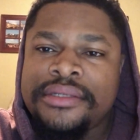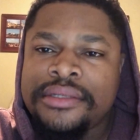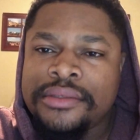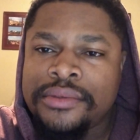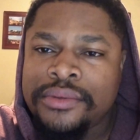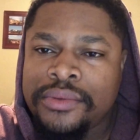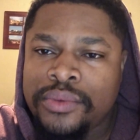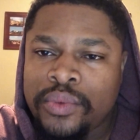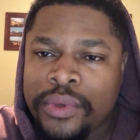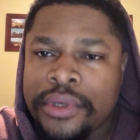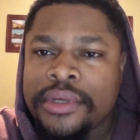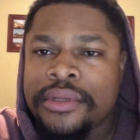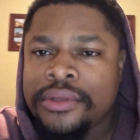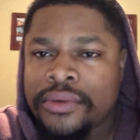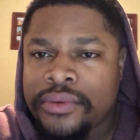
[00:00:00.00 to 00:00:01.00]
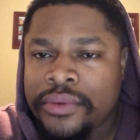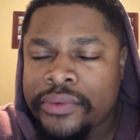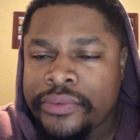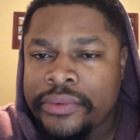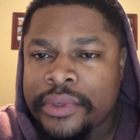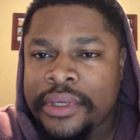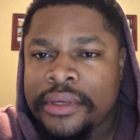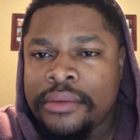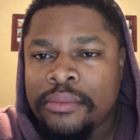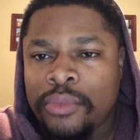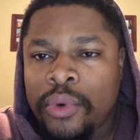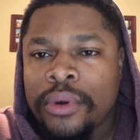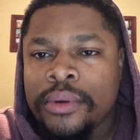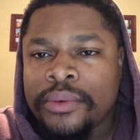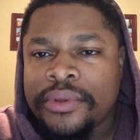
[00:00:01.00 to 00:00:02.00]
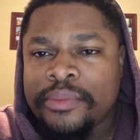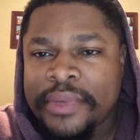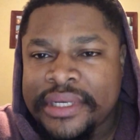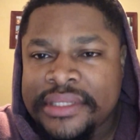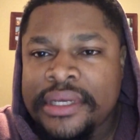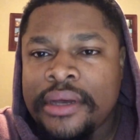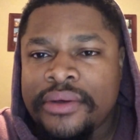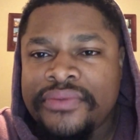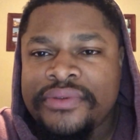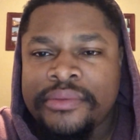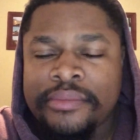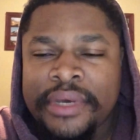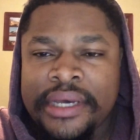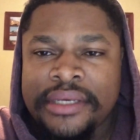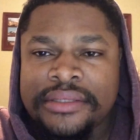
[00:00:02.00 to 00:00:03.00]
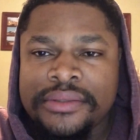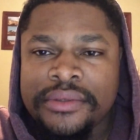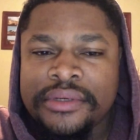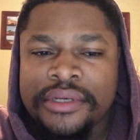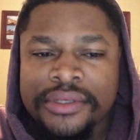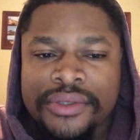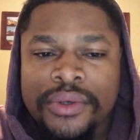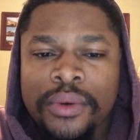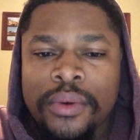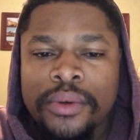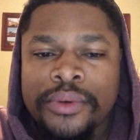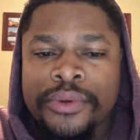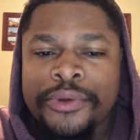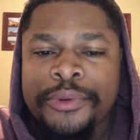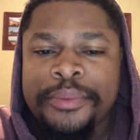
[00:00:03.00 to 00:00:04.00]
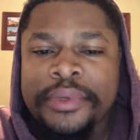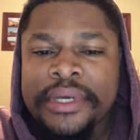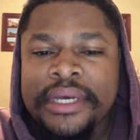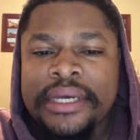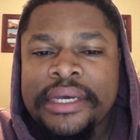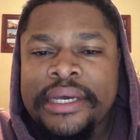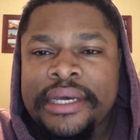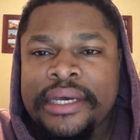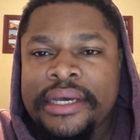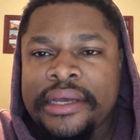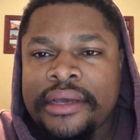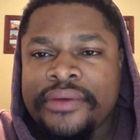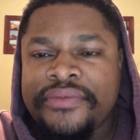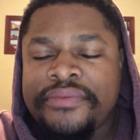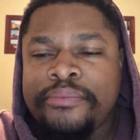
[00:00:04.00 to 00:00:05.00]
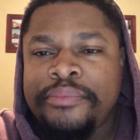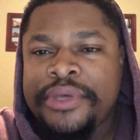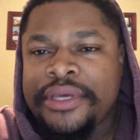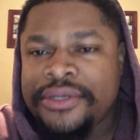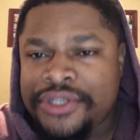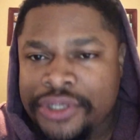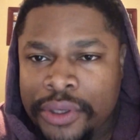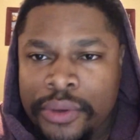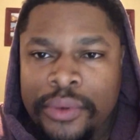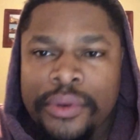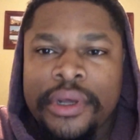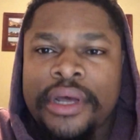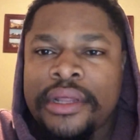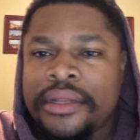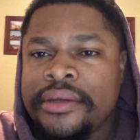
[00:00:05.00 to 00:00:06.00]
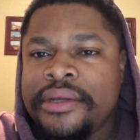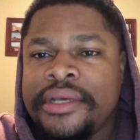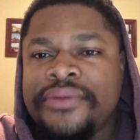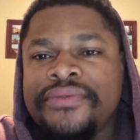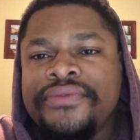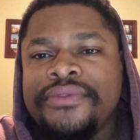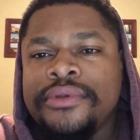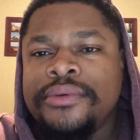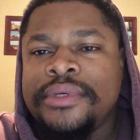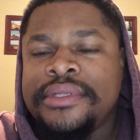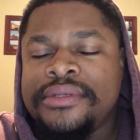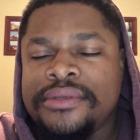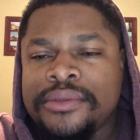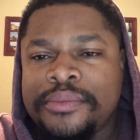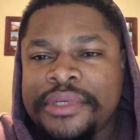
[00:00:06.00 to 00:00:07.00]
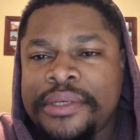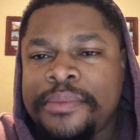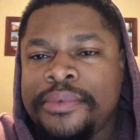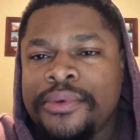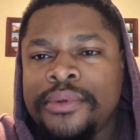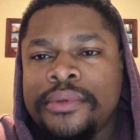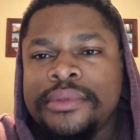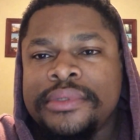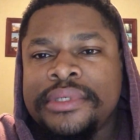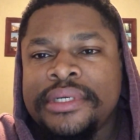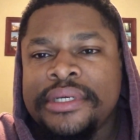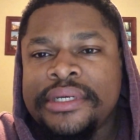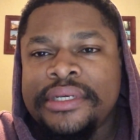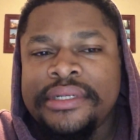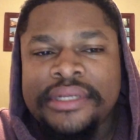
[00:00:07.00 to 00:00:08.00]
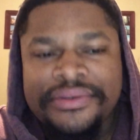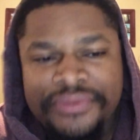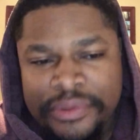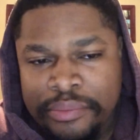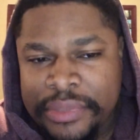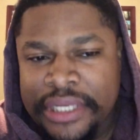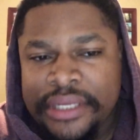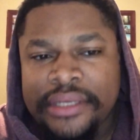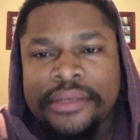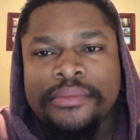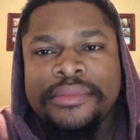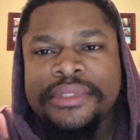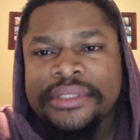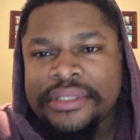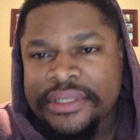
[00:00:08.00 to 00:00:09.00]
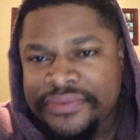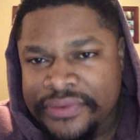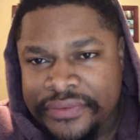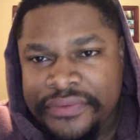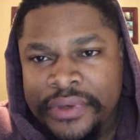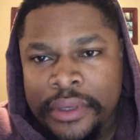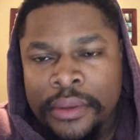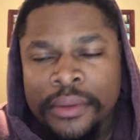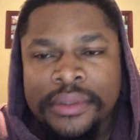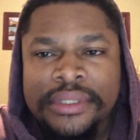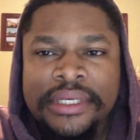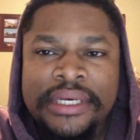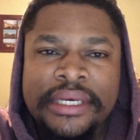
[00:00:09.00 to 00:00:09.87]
to work a little more with myself and my sort of control group of being shown other influential people in different mediums and different fields.